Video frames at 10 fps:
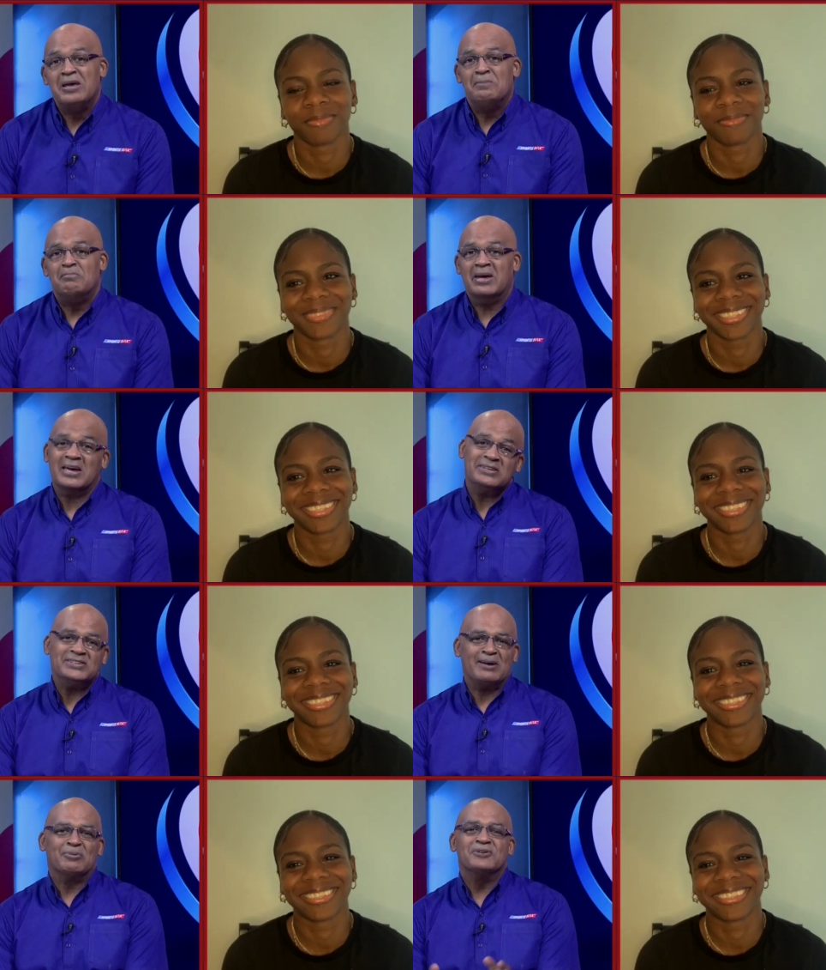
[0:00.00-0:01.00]
Speaker 1: Megan
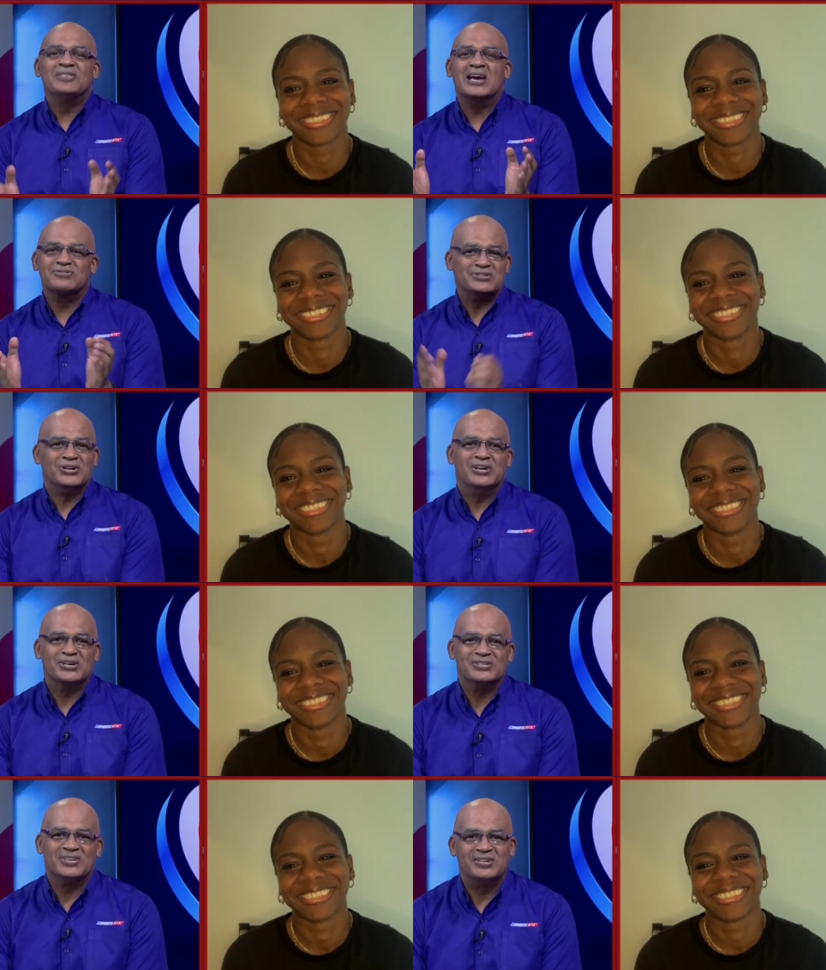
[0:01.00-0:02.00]
Tapper, thanks for joining
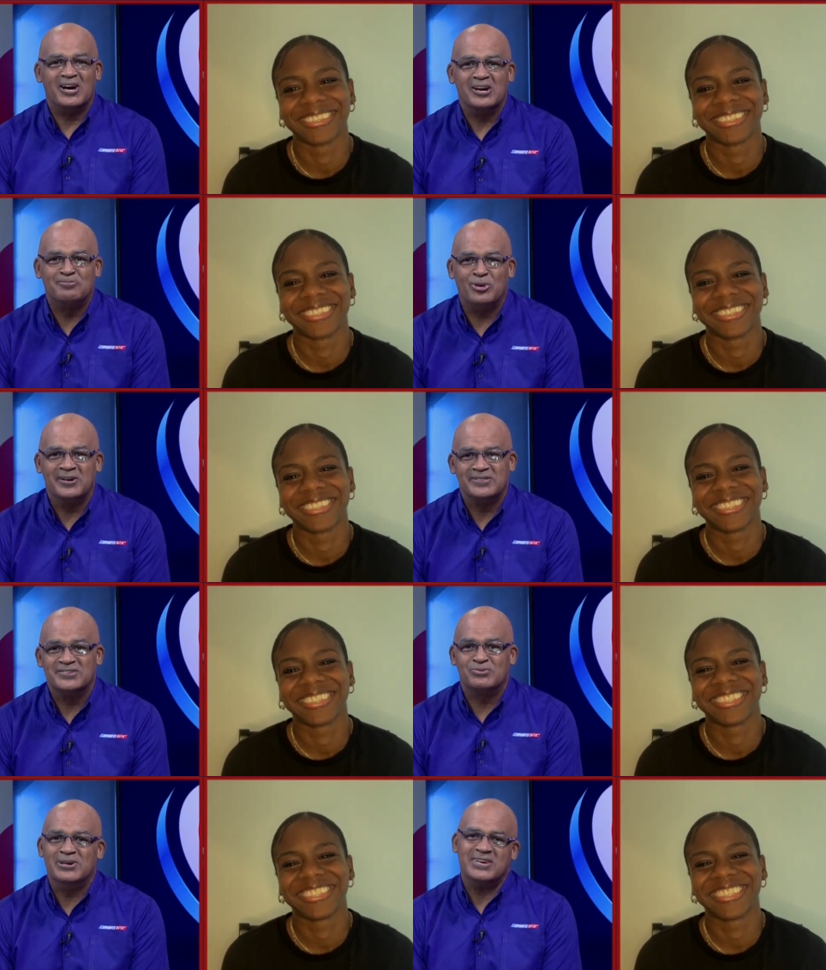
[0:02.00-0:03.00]
us on On Point
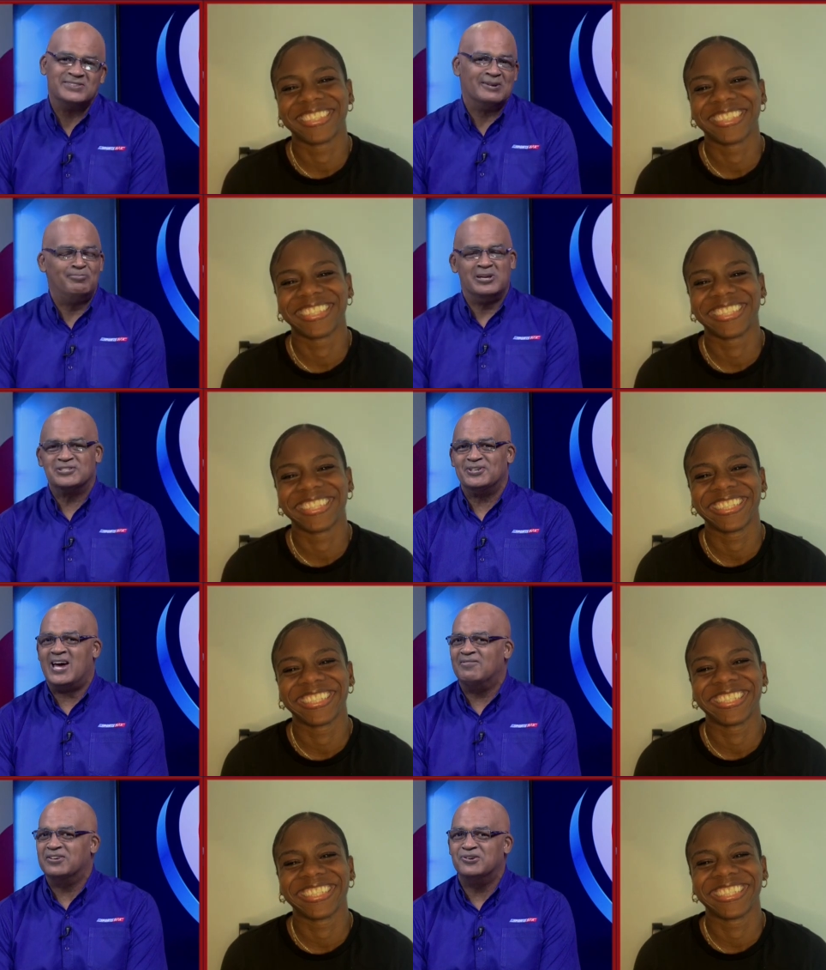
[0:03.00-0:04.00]
this week. It's a pleasure
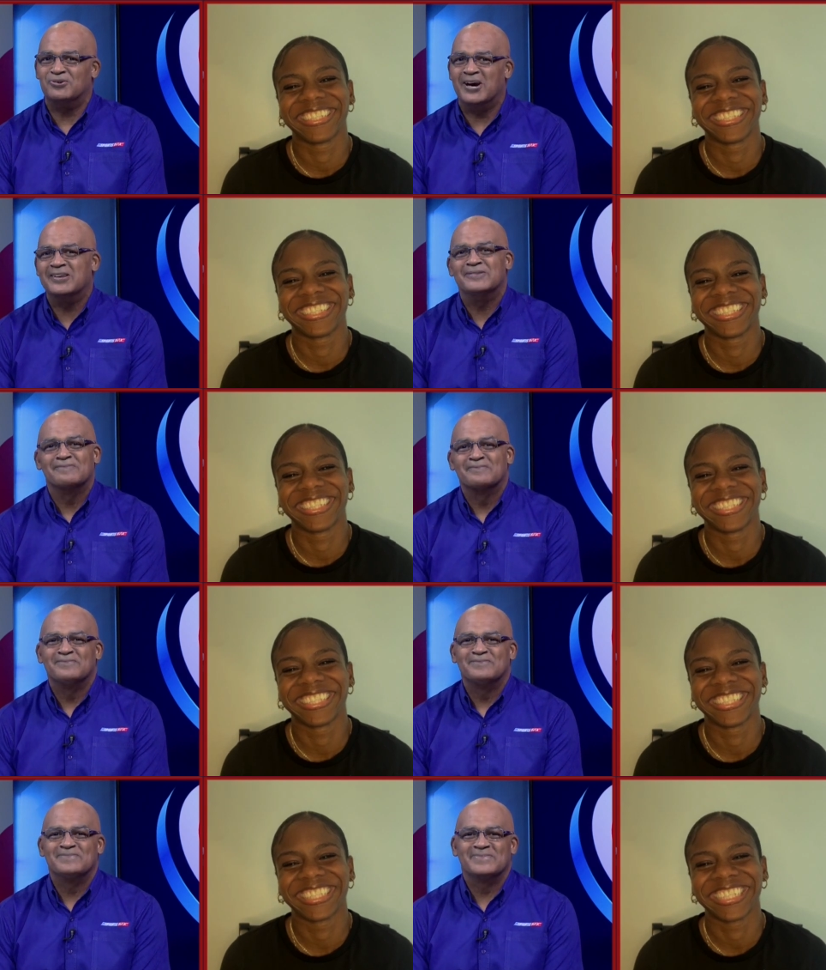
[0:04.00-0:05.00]
having you on.
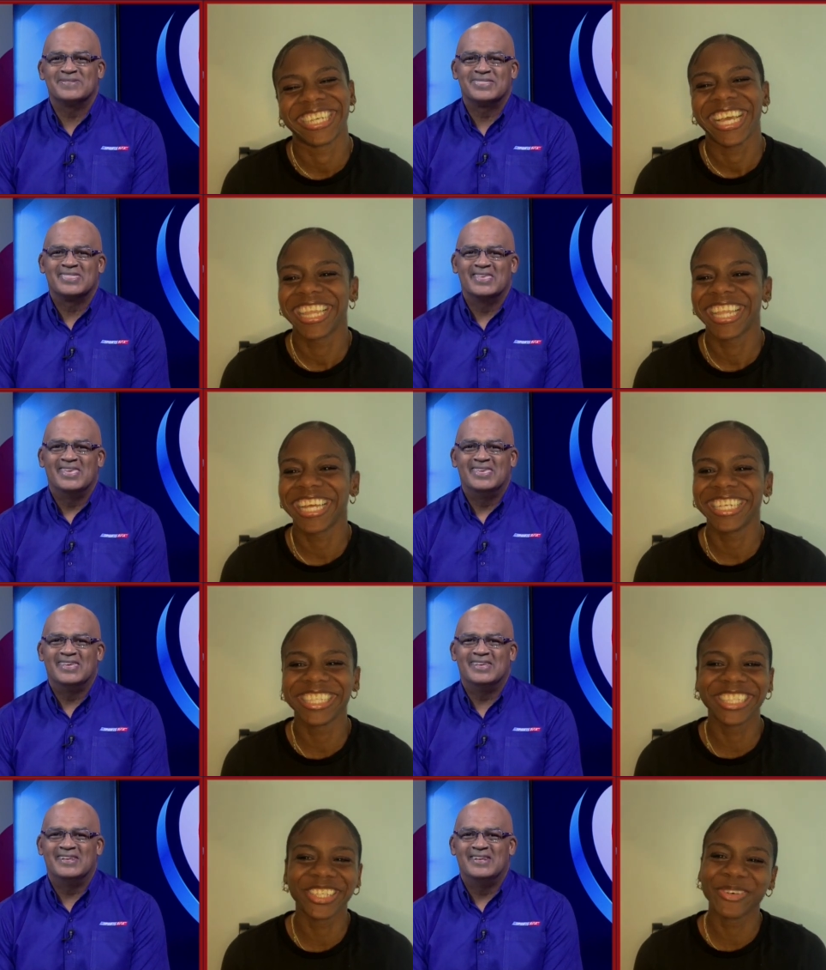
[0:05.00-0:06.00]
Speaker 2: Thank
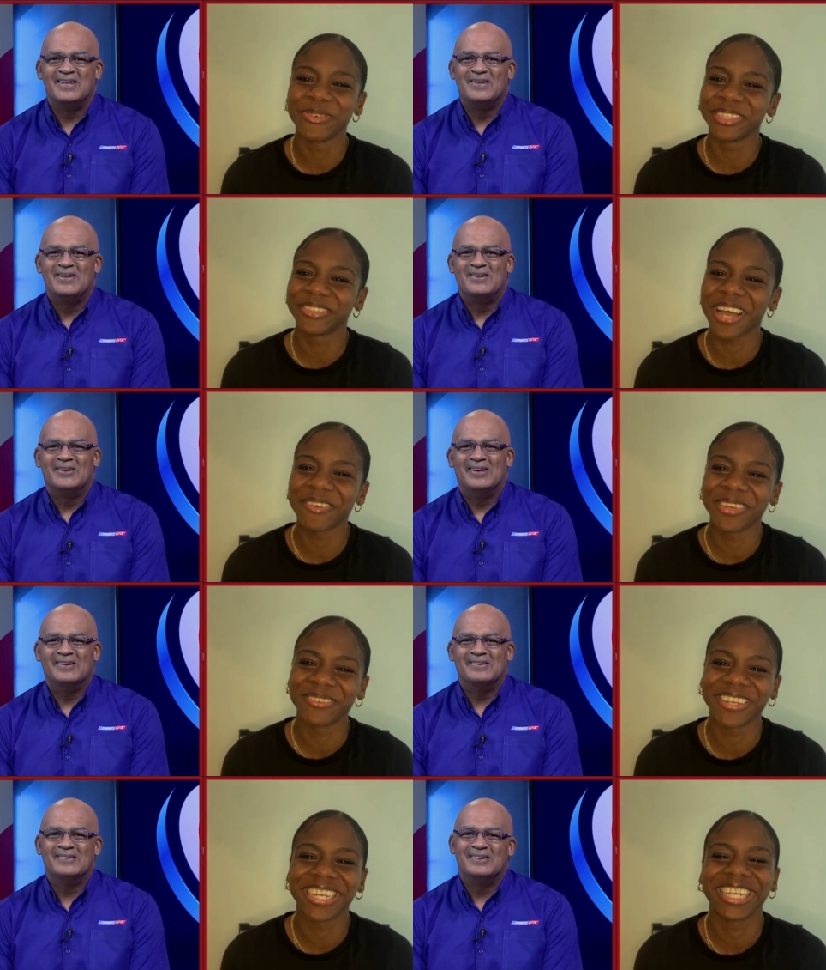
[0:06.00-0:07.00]
you so much for
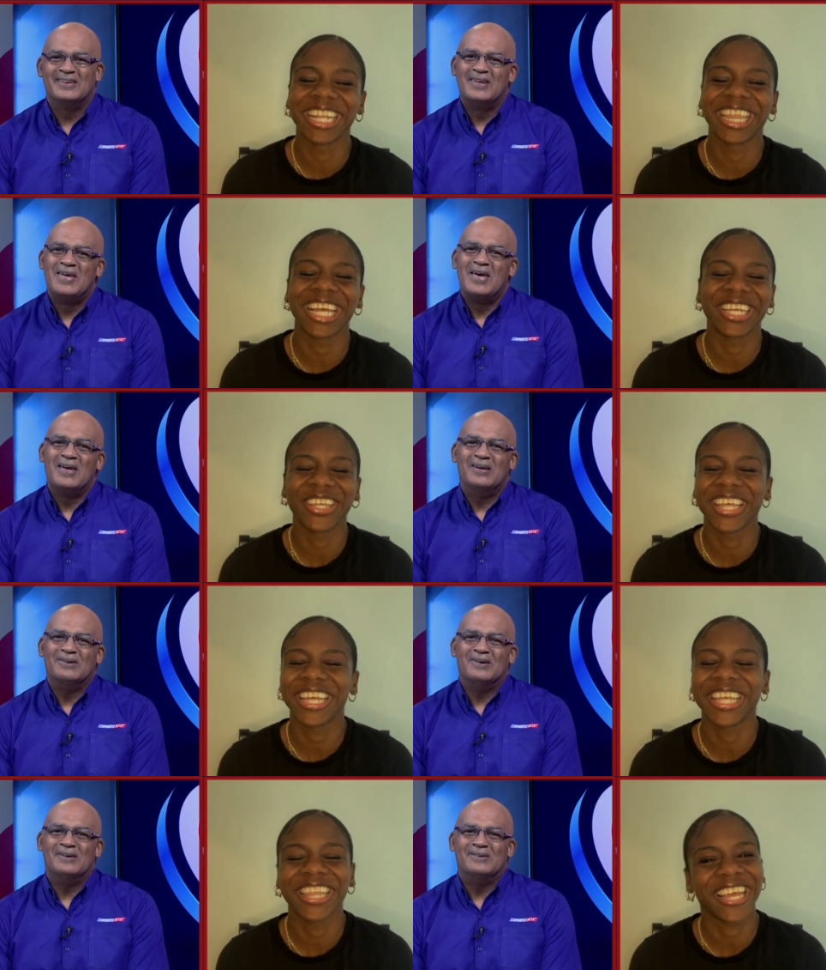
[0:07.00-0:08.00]
having me, Leighton. Thank you,
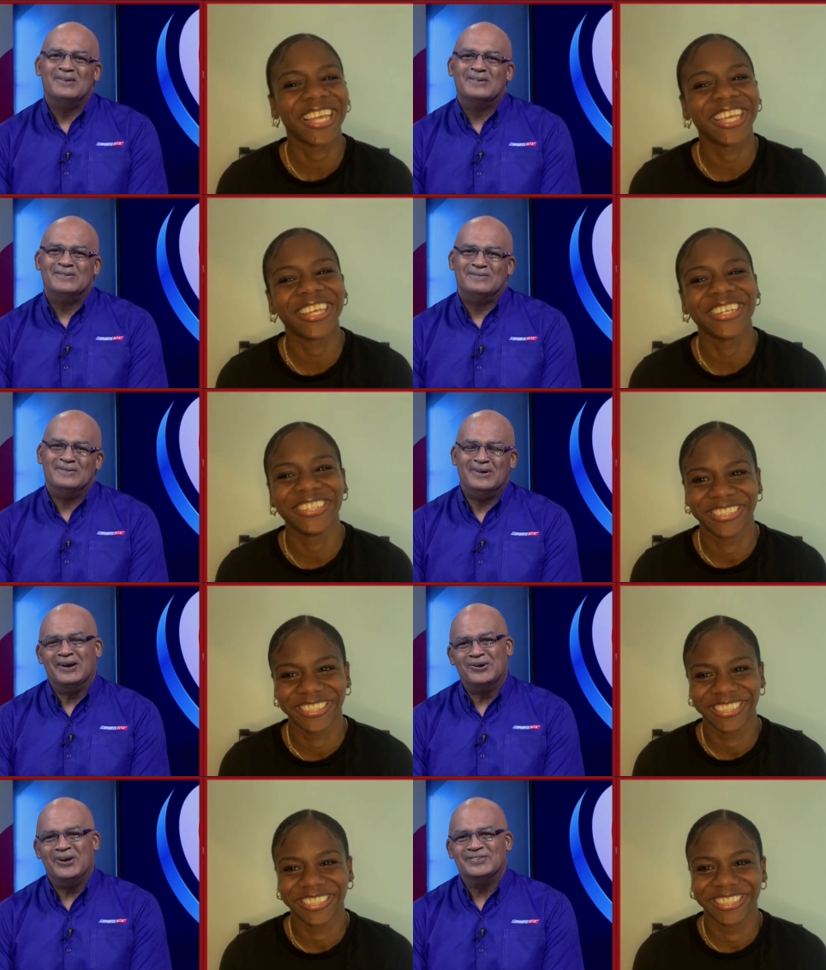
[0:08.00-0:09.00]
thank you, thank you.
Speaker 1: Uh,
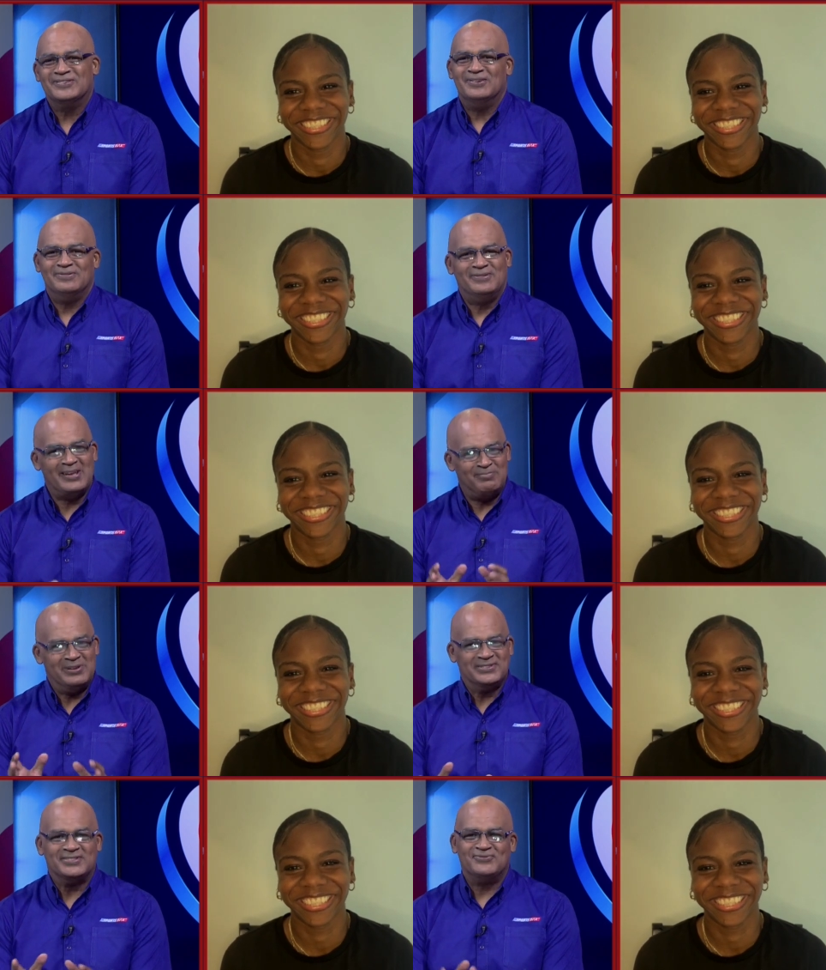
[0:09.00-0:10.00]
great. So let me
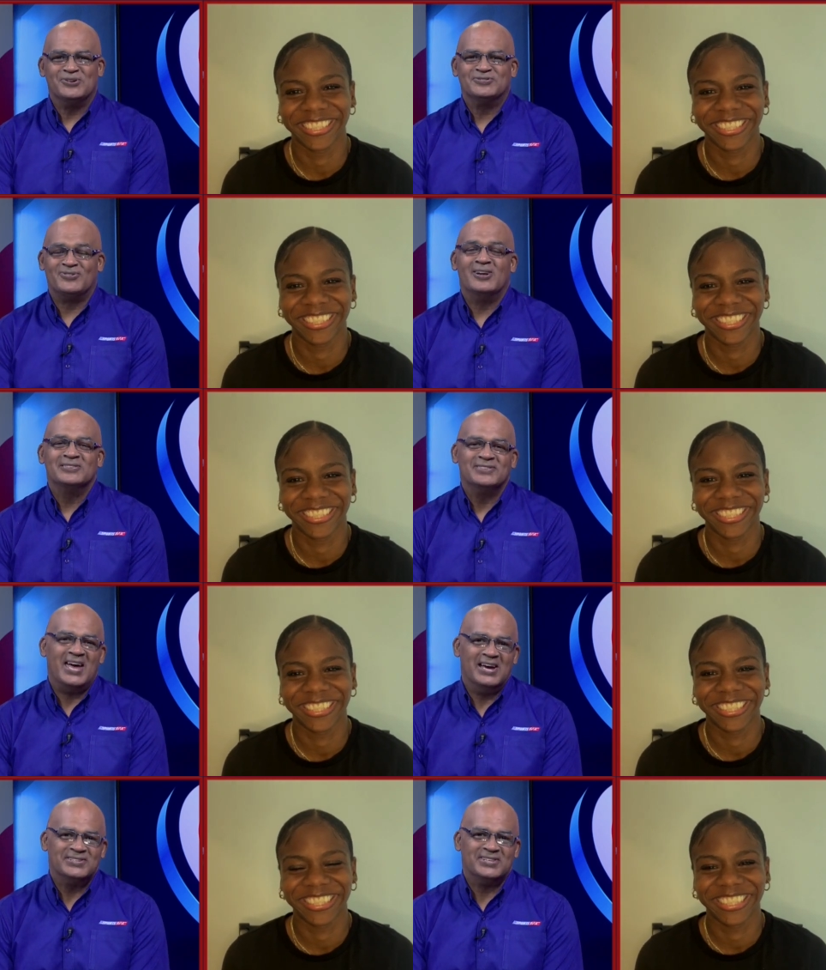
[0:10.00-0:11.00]
first of all
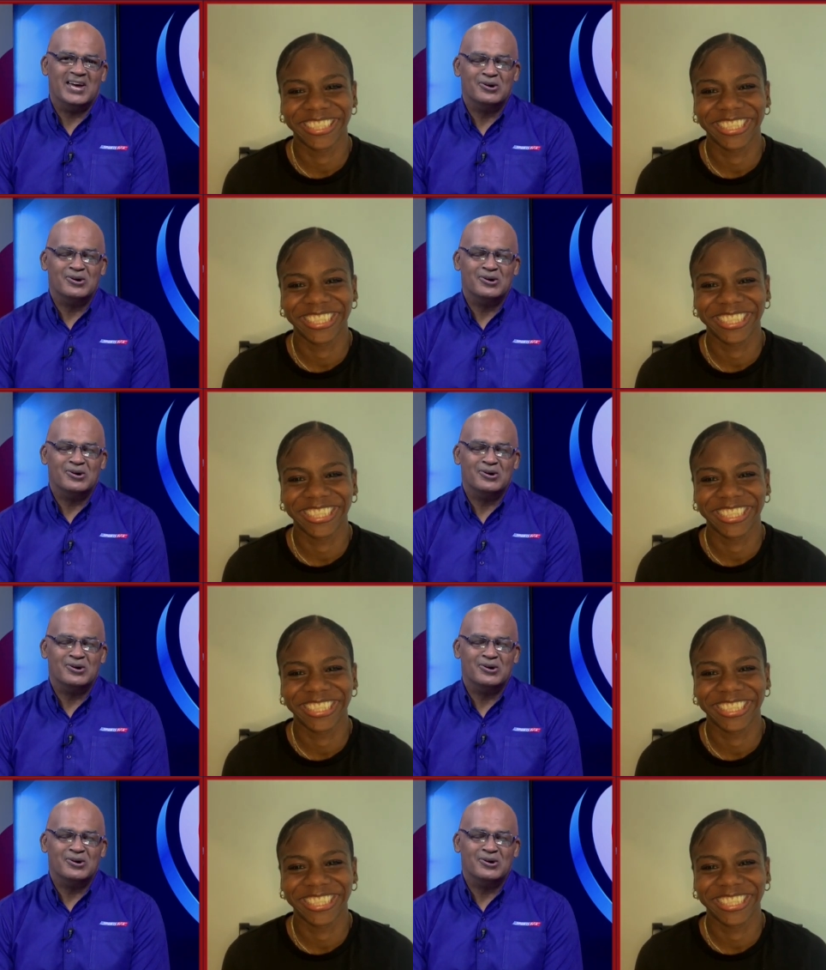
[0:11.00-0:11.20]
uh, start